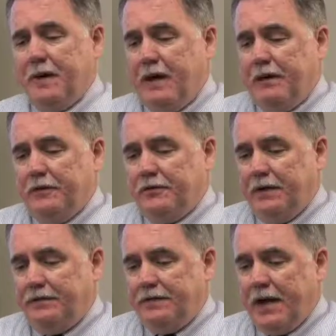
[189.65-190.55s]
models,
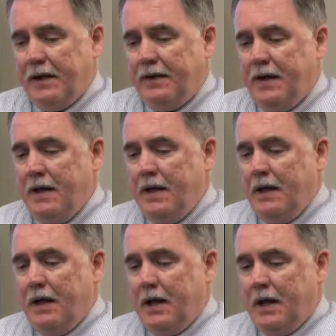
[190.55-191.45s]
is that
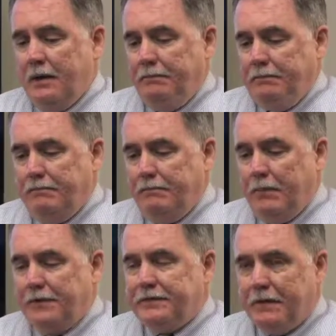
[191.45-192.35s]

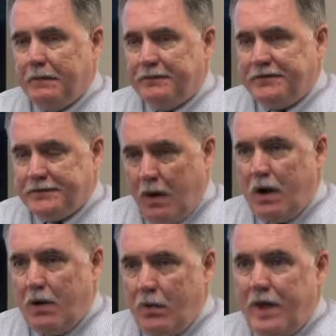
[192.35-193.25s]
most of them
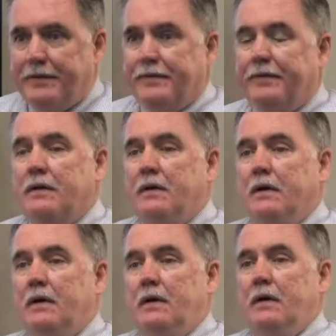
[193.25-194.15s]
start with
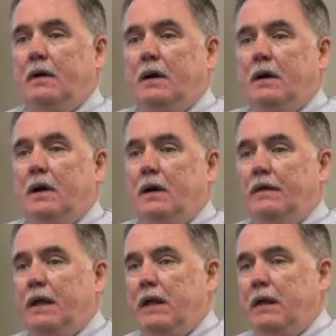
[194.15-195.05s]

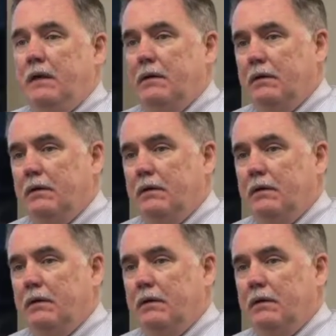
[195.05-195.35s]
the